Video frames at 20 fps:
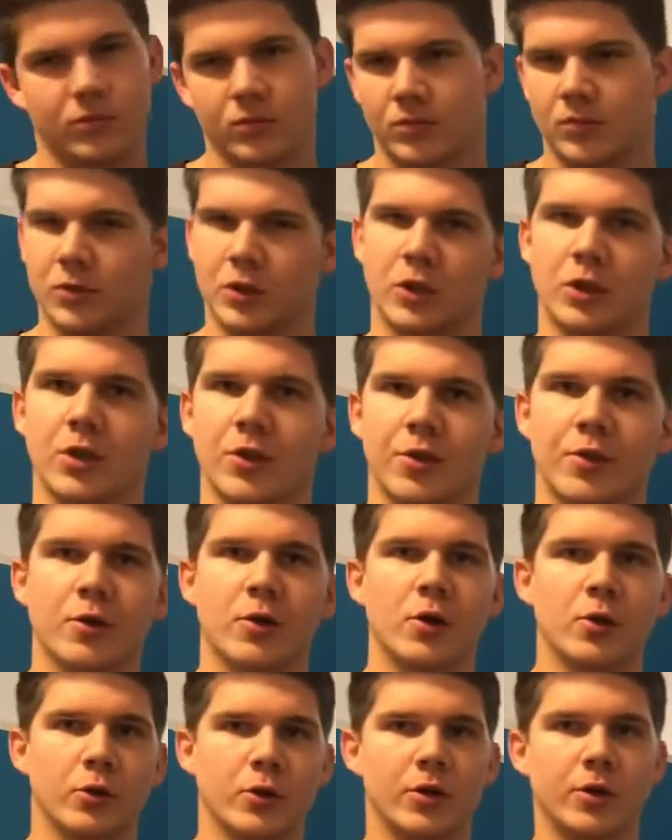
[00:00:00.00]
good
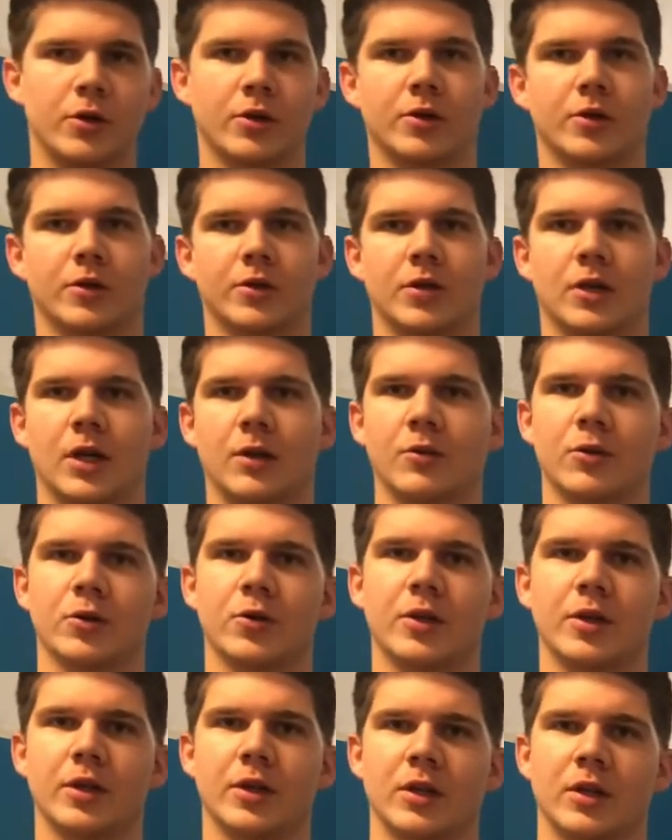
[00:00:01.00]
thrower, not
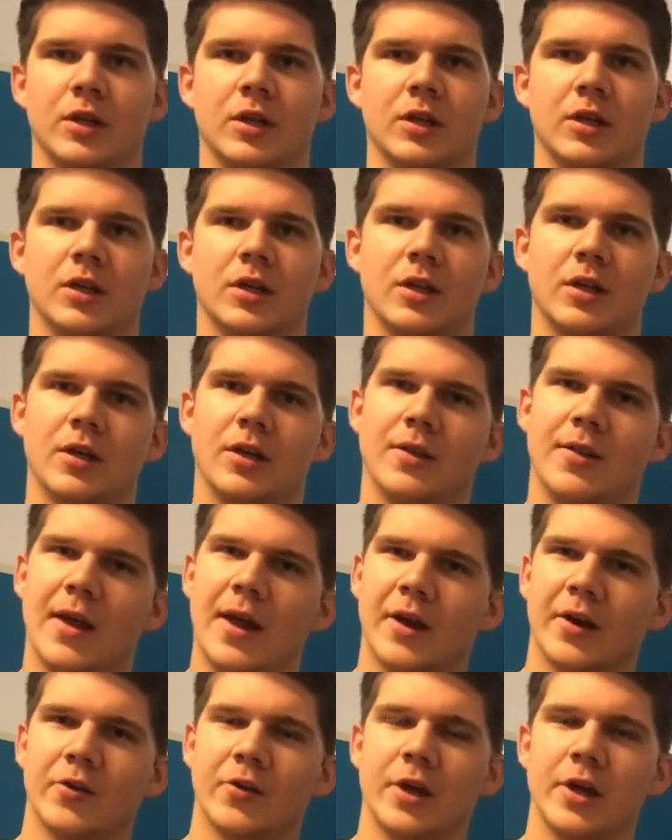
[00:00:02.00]
really
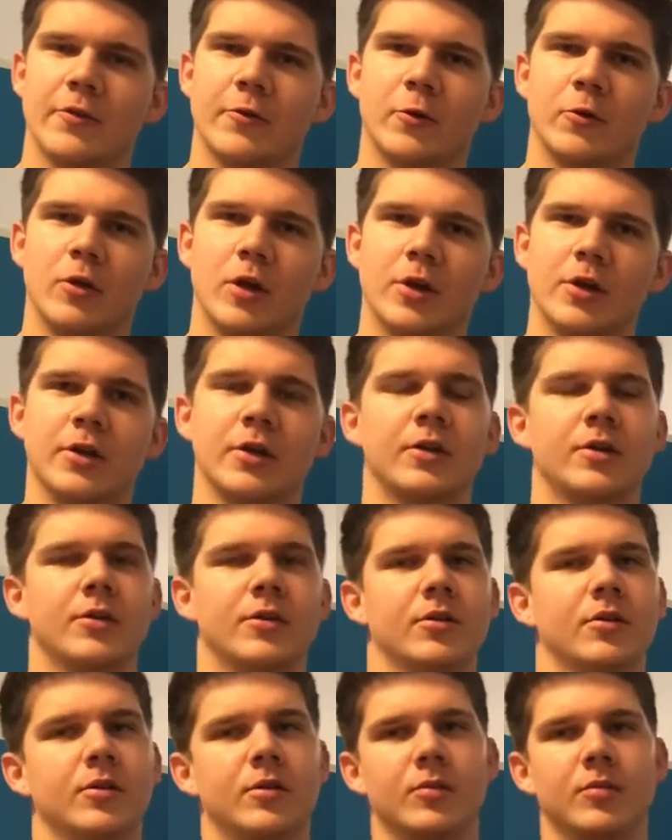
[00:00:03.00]
that great of a runner,
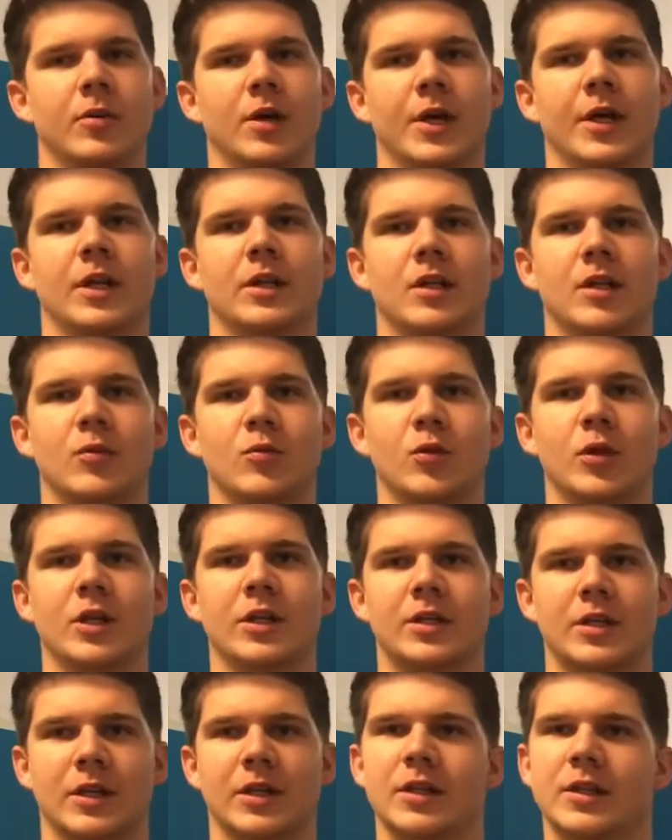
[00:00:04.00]
but he did what he
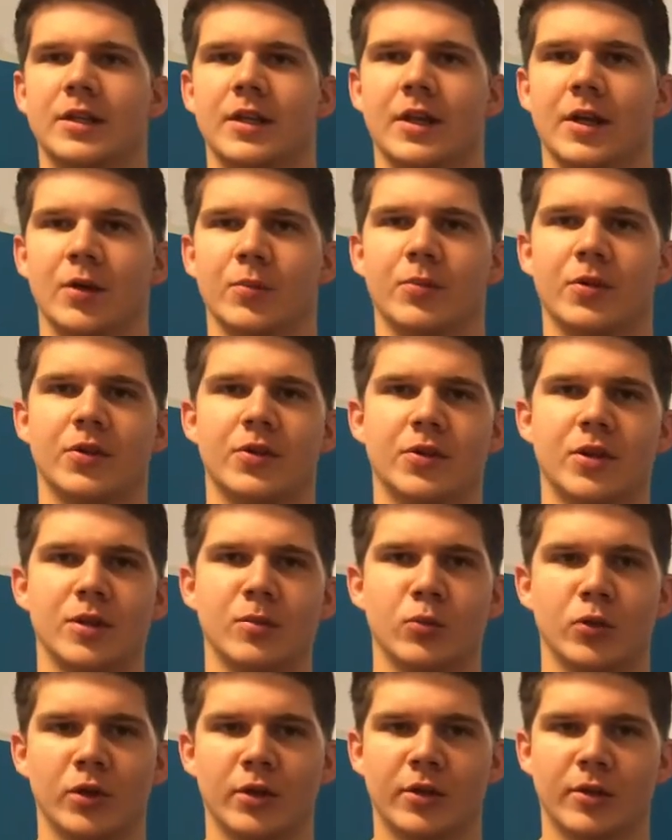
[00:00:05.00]
did to help his team
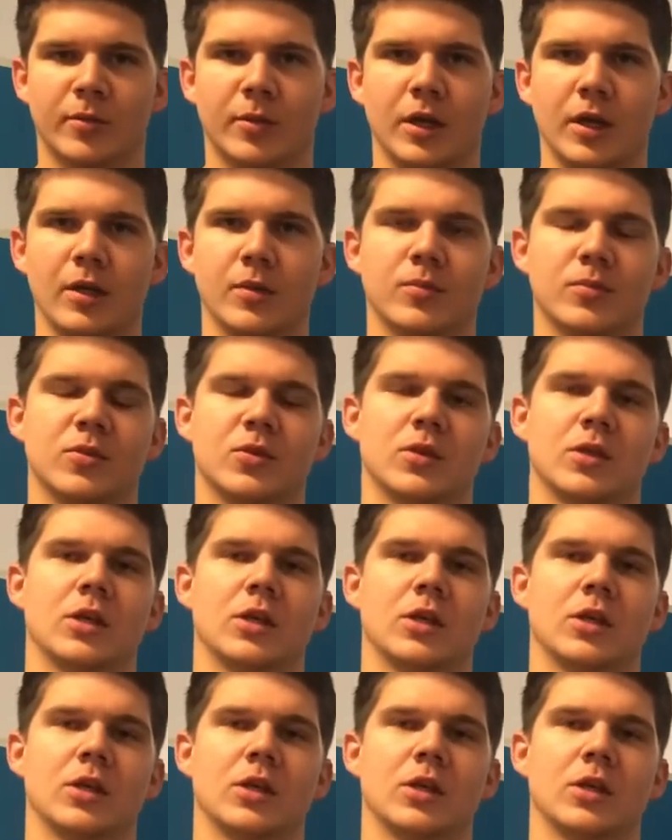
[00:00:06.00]
win some games.